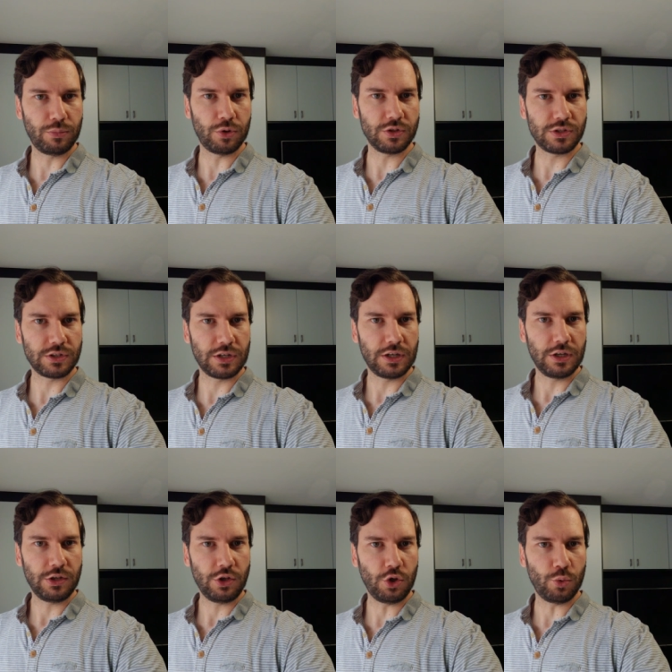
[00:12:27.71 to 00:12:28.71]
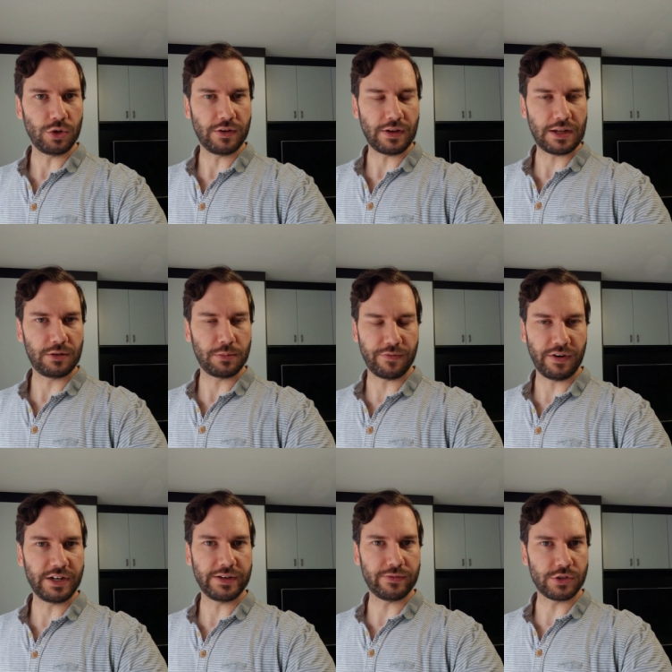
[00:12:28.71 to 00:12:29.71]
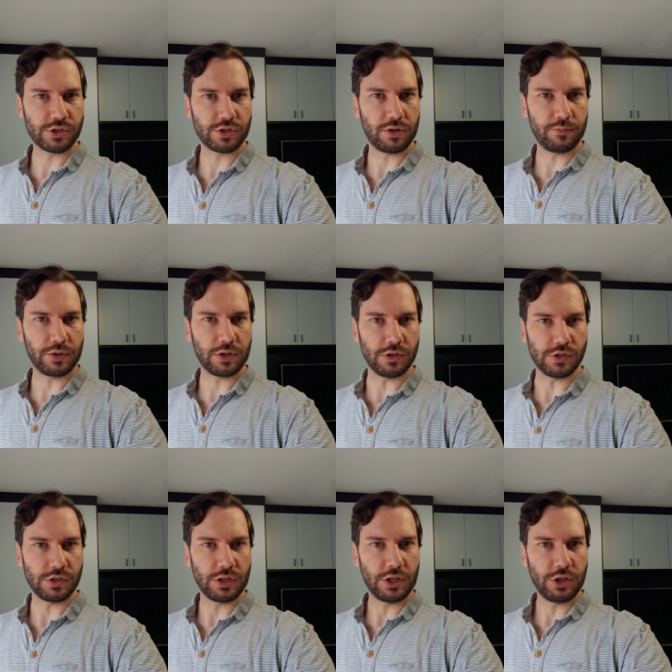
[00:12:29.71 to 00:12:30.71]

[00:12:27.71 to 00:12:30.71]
but you would end up a very different shot because